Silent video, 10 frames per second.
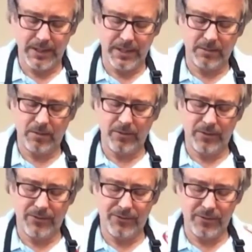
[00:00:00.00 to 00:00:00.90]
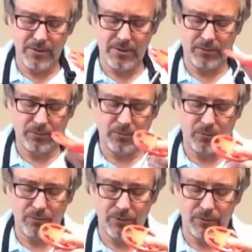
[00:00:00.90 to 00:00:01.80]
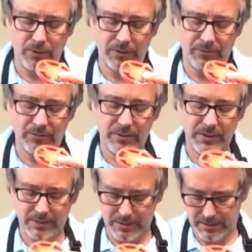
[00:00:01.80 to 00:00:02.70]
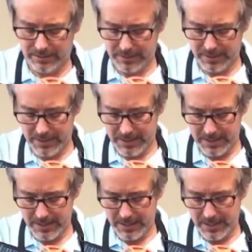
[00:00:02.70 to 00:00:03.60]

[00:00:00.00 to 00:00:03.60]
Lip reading: And on the 3rd hole, you're going to stick this in.